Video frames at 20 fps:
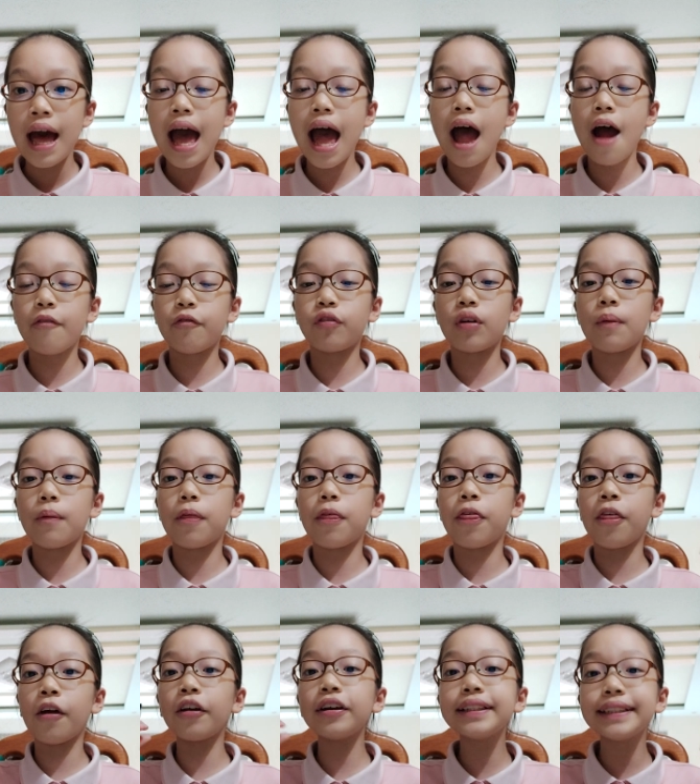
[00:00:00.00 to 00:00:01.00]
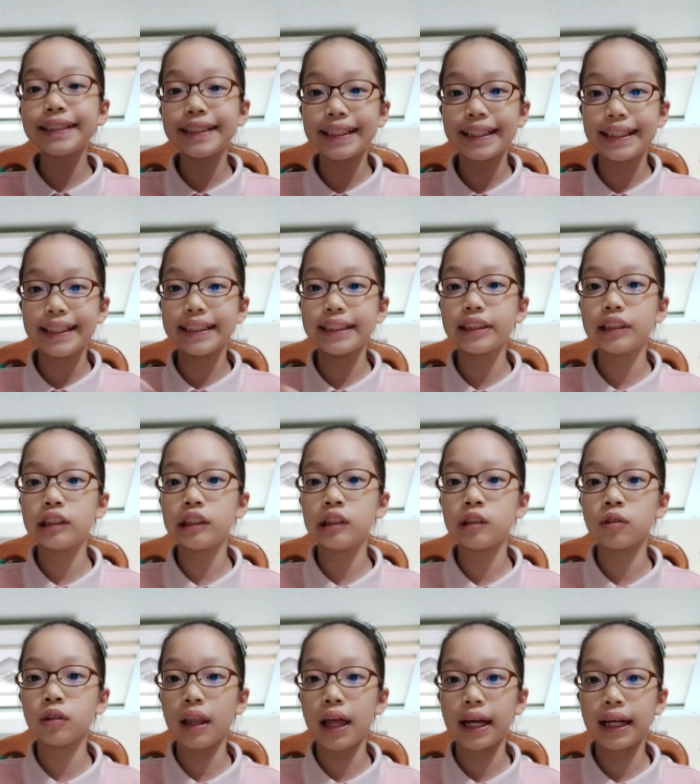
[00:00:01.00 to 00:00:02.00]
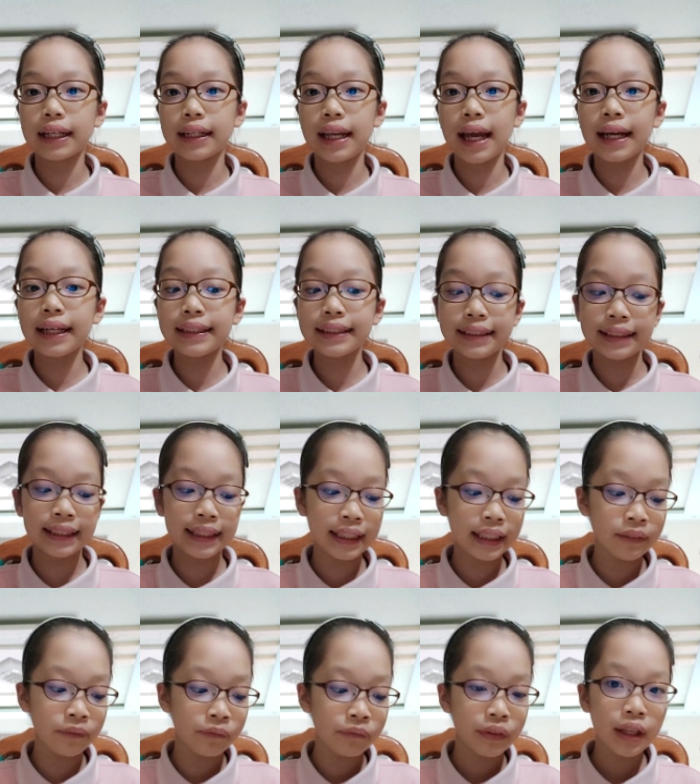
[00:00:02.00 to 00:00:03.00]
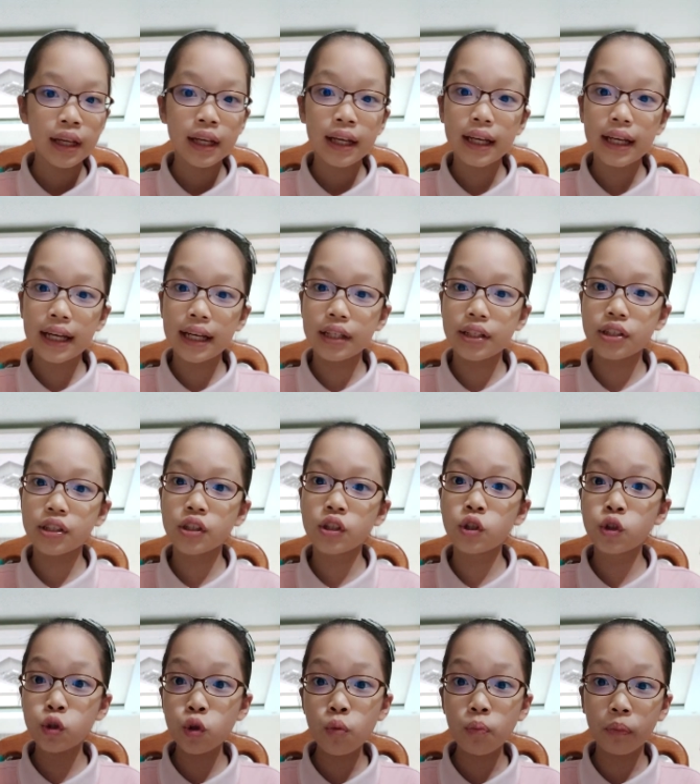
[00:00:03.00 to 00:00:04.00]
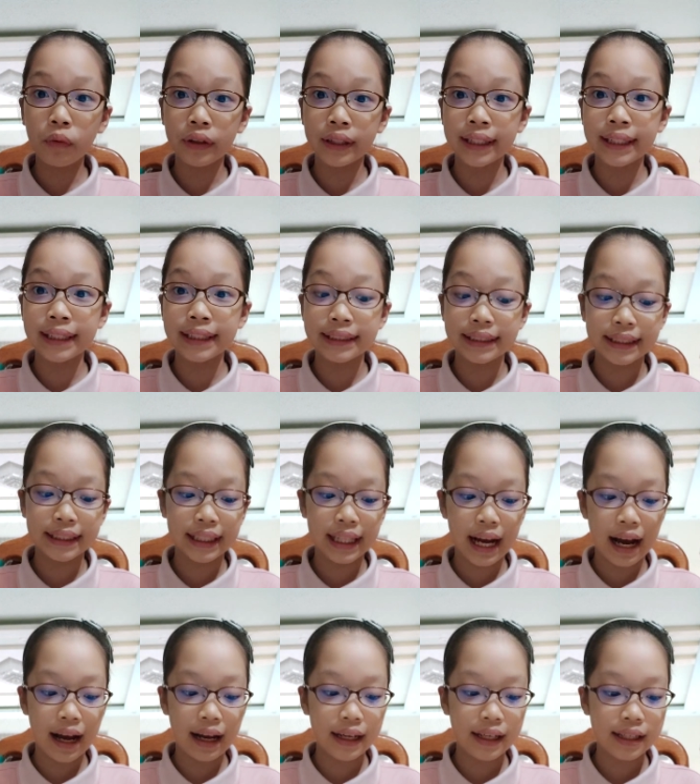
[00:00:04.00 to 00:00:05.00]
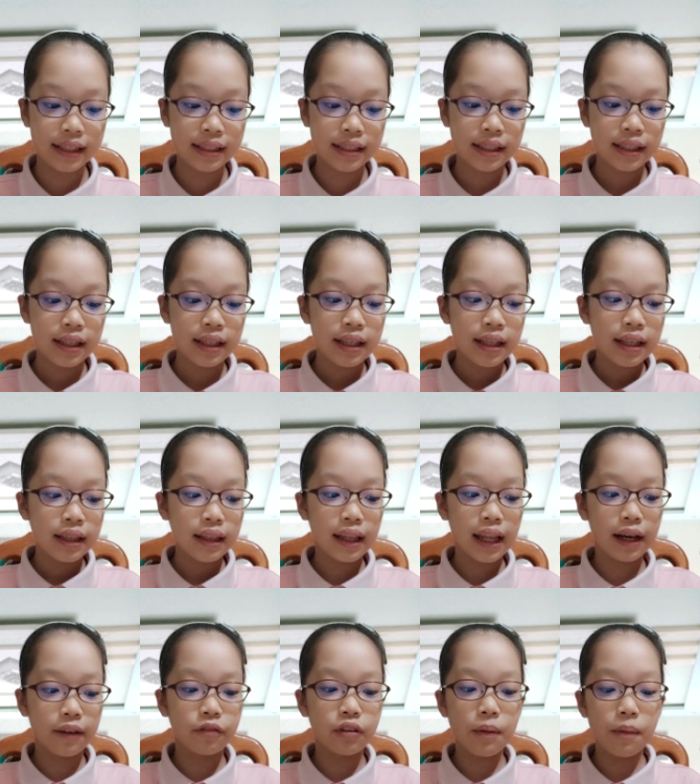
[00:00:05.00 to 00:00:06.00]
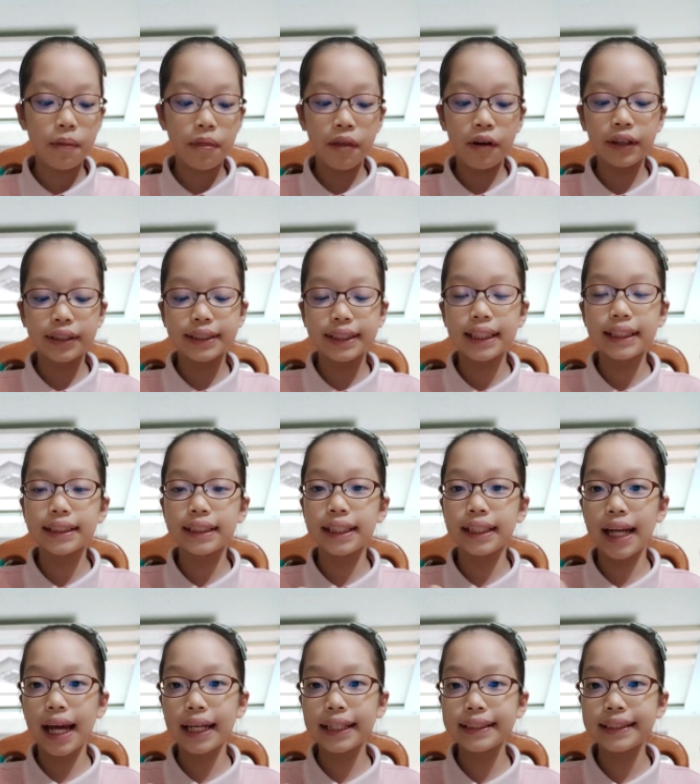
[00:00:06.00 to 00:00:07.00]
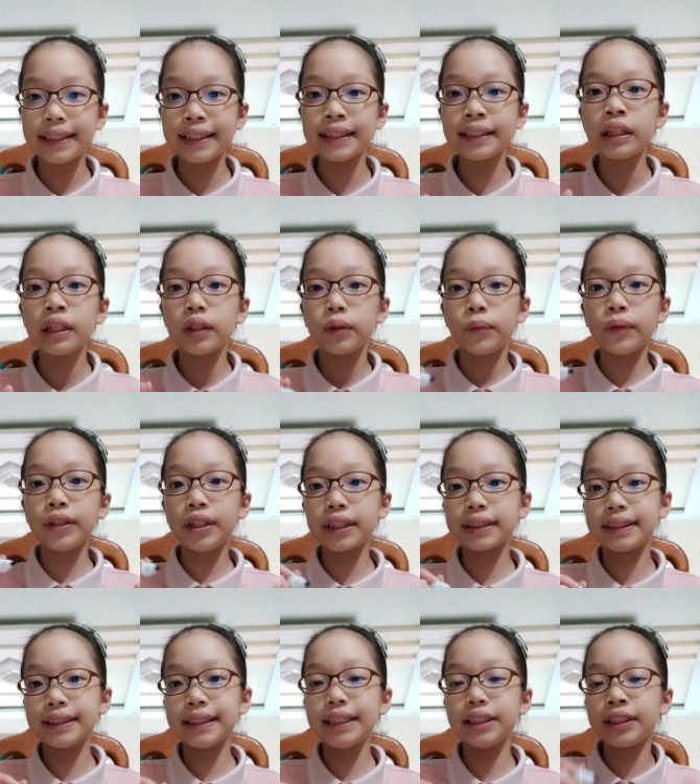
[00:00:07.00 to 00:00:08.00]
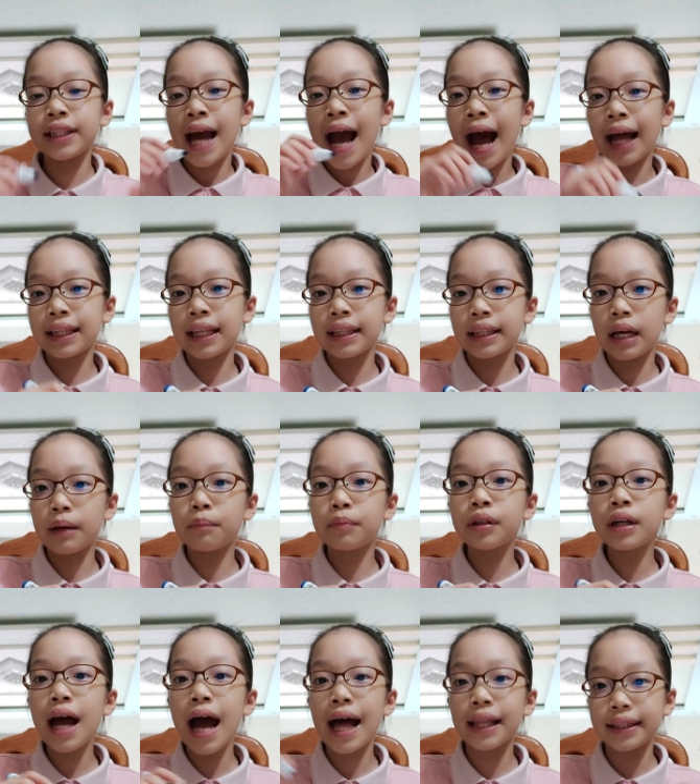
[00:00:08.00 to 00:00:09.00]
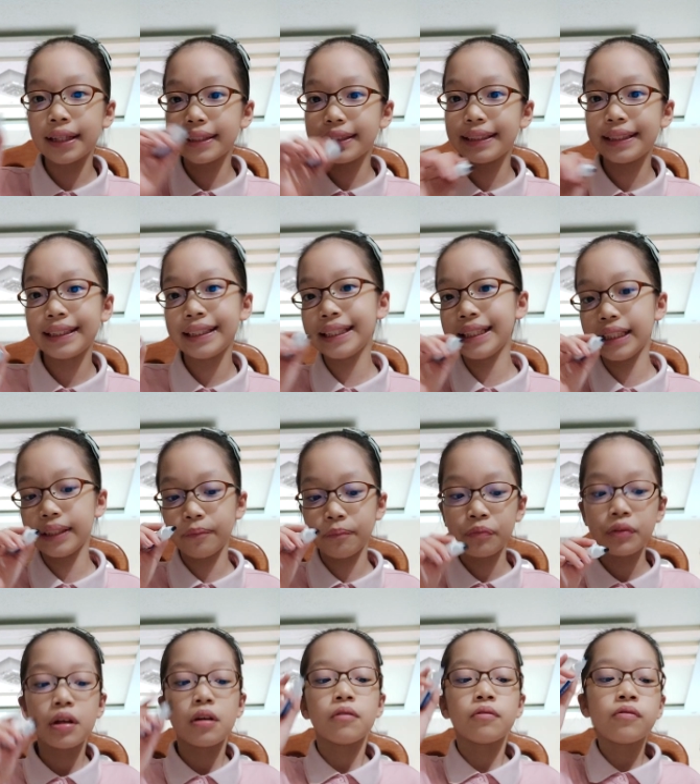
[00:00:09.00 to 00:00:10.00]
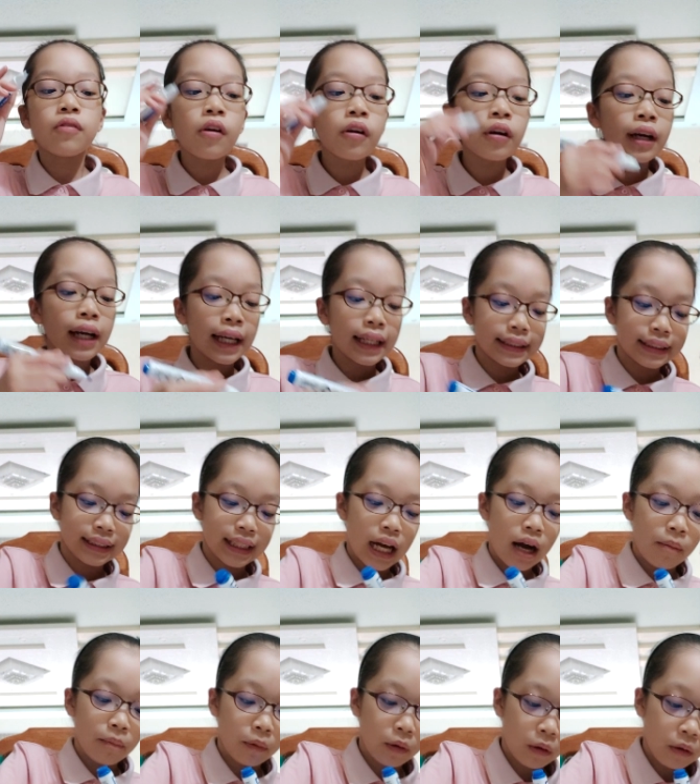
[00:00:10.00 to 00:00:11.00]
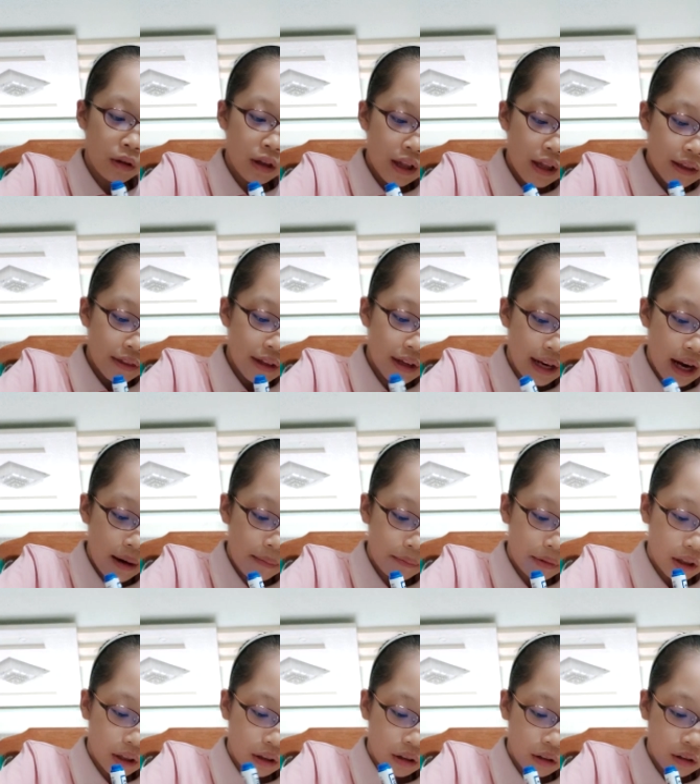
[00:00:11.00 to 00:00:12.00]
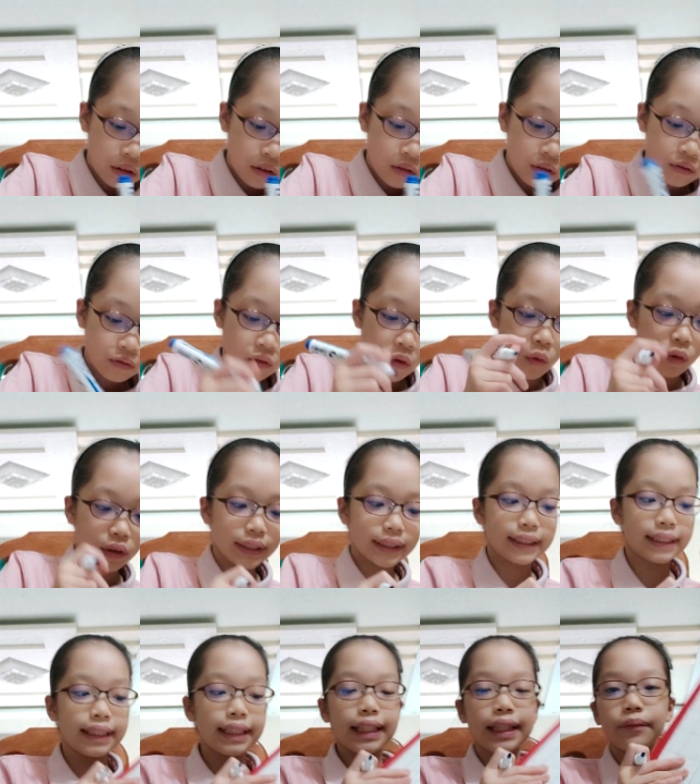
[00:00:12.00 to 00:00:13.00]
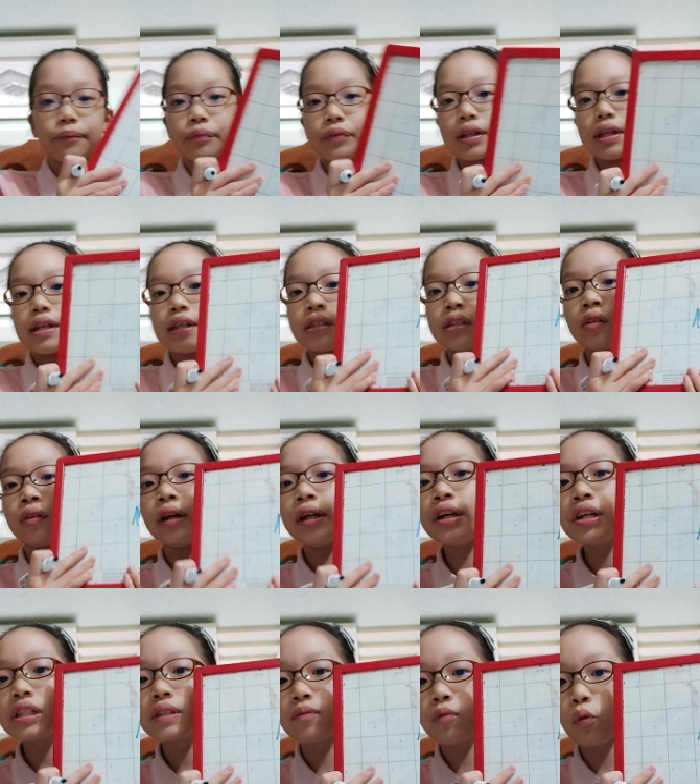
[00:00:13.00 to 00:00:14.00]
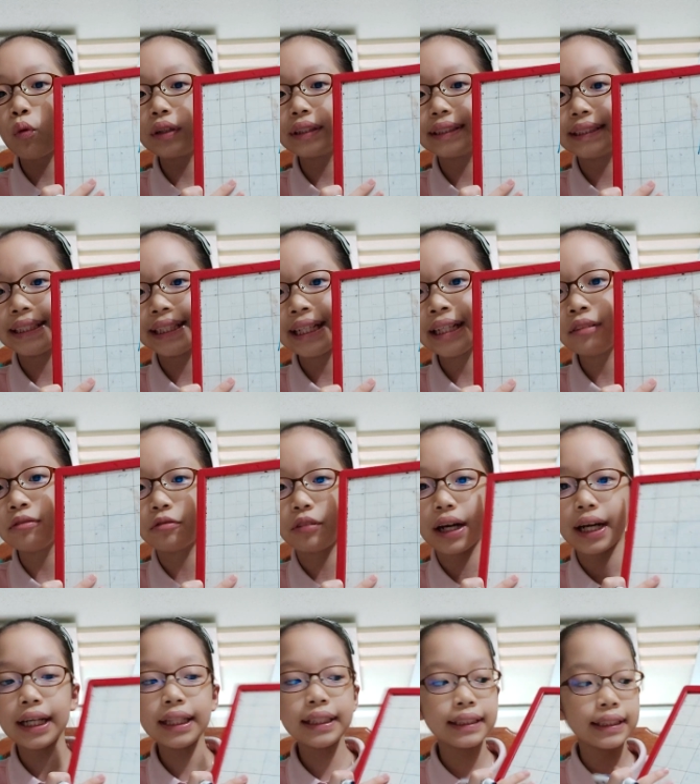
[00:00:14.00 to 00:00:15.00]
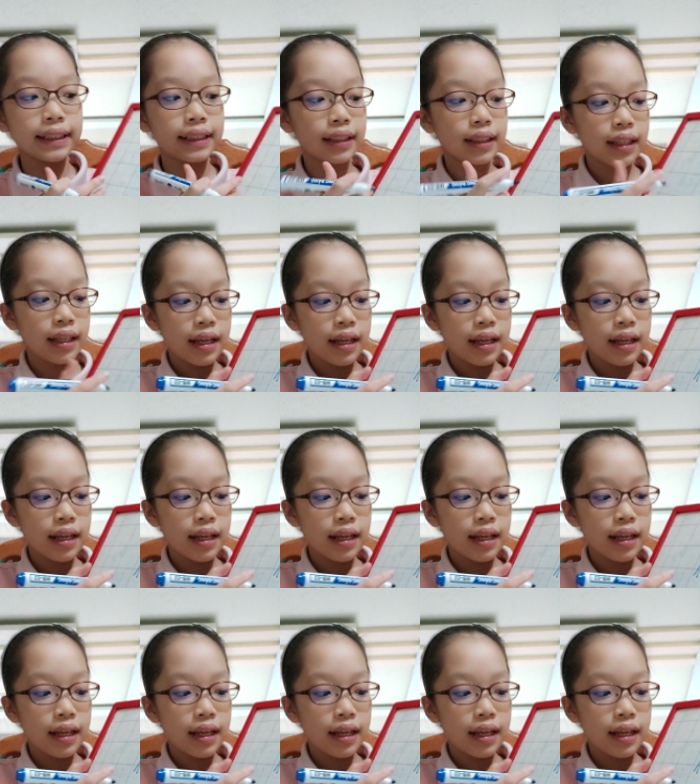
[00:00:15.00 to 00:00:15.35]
And from 13 to like 19, it's super easy, guys. Like from 13 to 19, we just need to add the number and the teen. For example, the number 14. So here's 14, right?